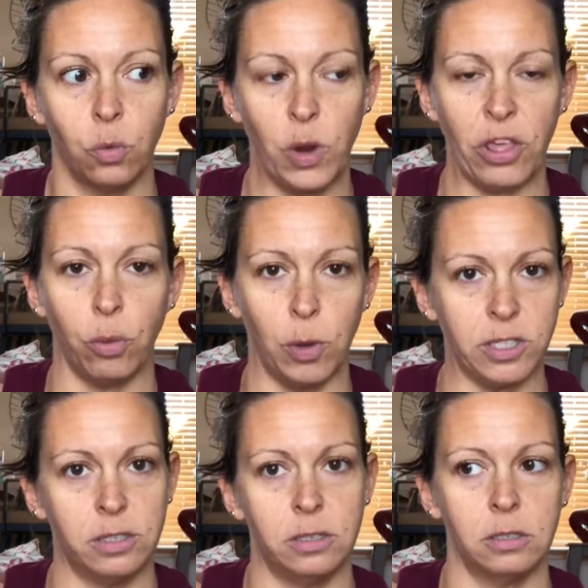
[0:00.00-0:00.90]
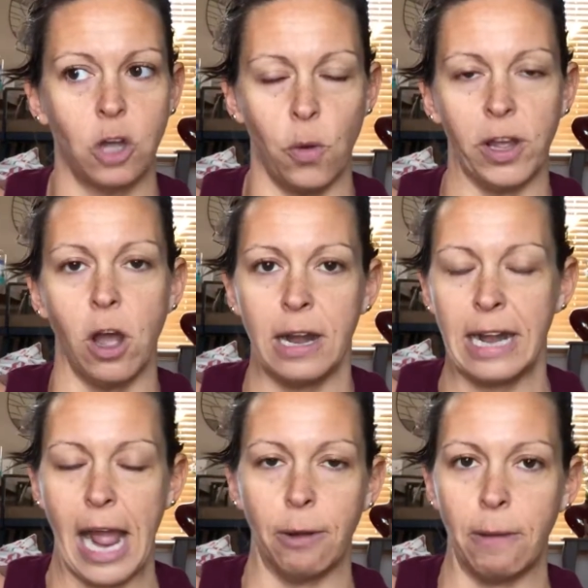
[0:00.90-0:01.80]
with what's going on
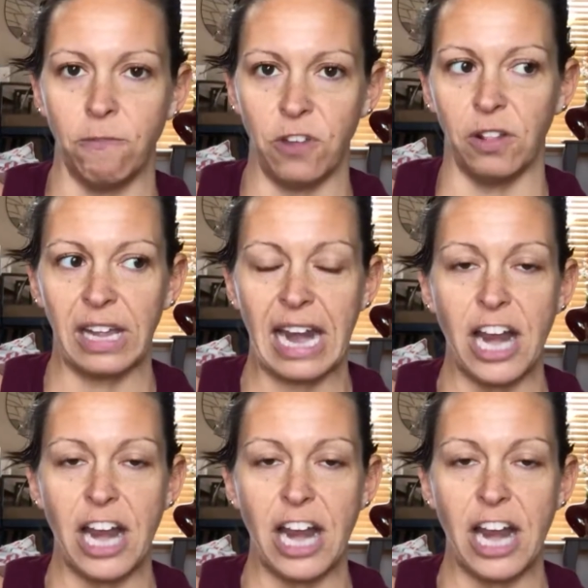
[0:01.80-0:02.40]
and how I'm feeling.